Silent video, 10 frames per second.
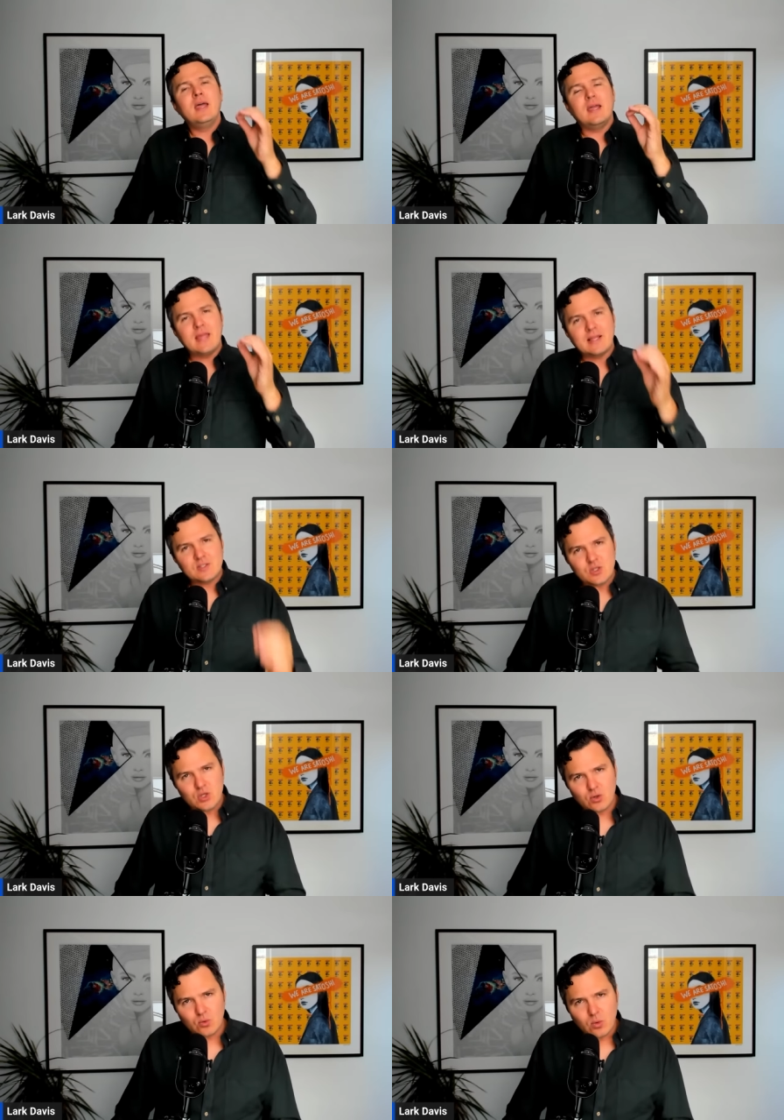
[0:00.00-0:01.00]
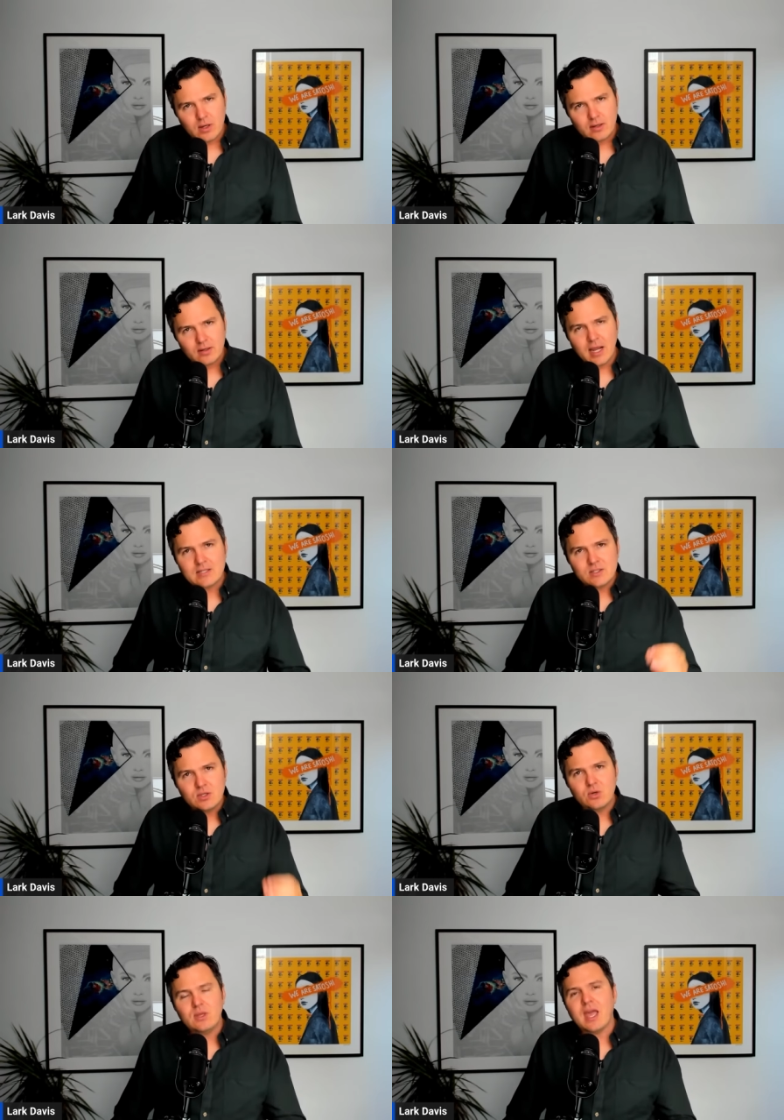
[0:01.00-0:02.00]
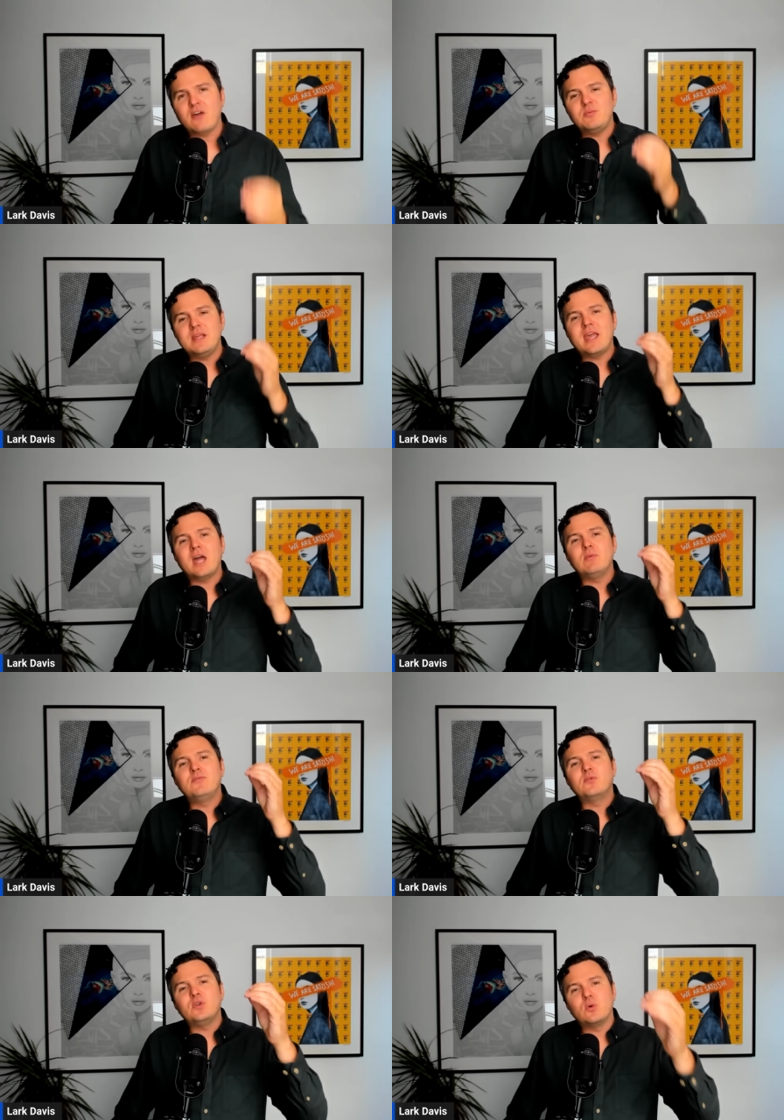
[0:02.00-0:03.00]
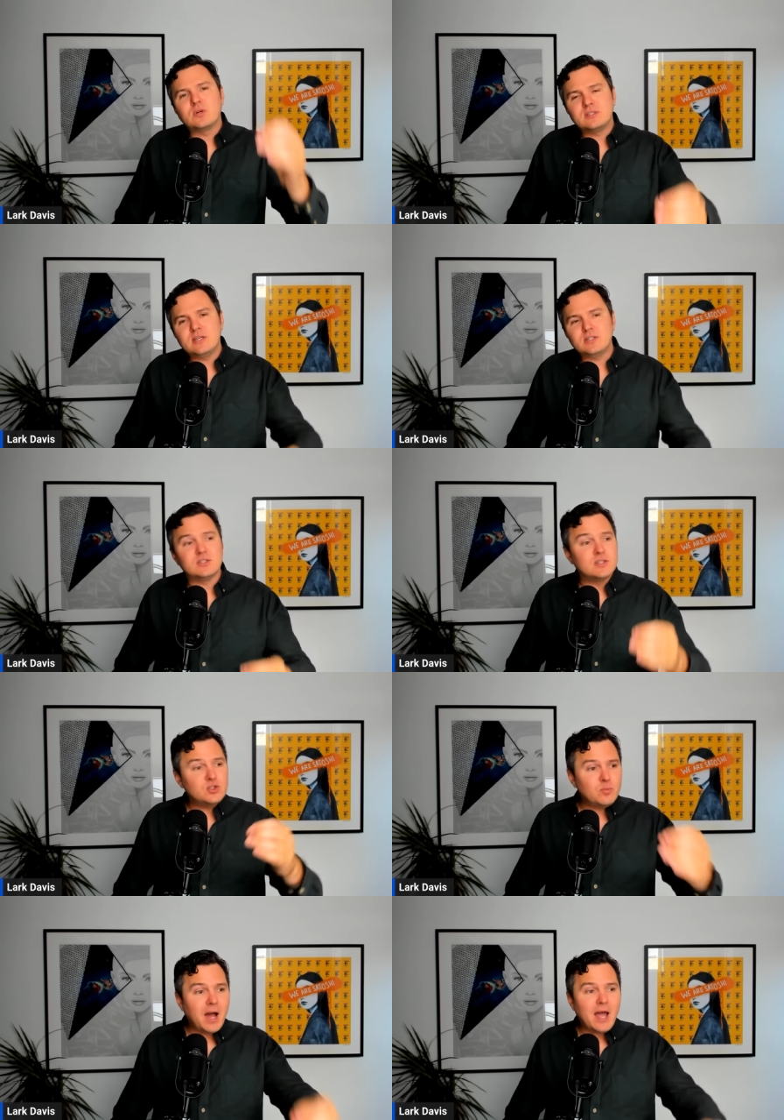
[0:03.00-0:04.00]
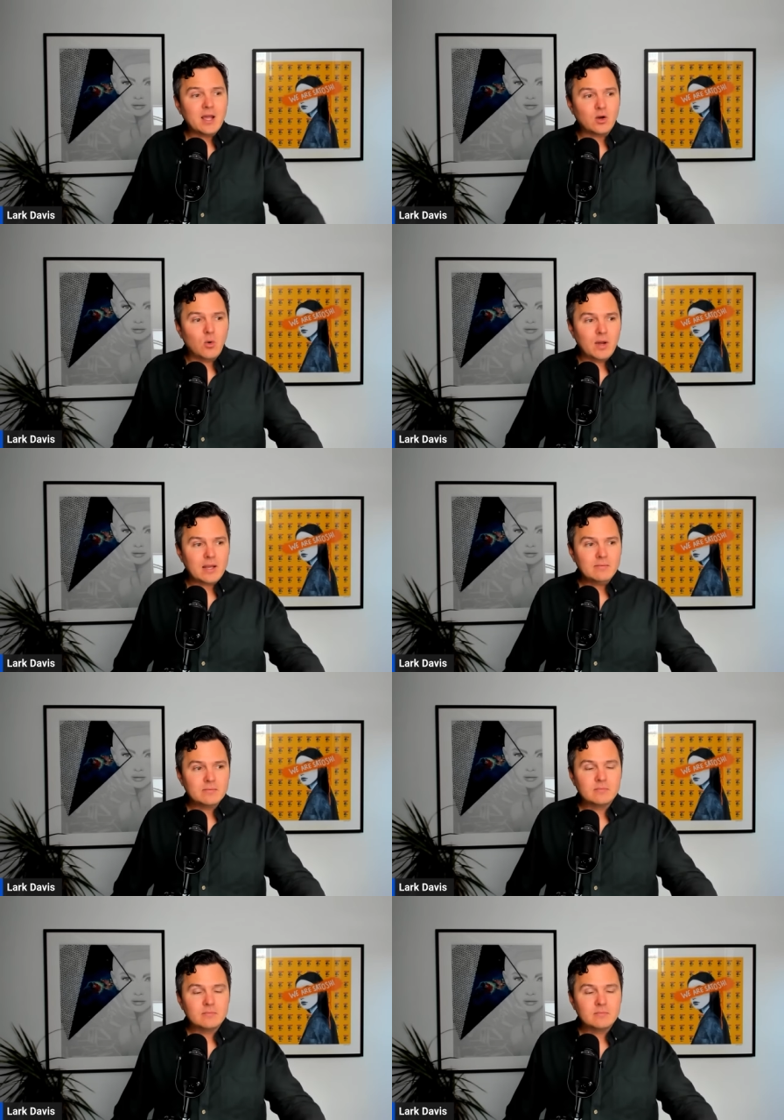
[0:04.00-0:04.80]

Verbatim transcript: And that's you. It's you. You have to be accountable for your decisions. Did you buy a coin?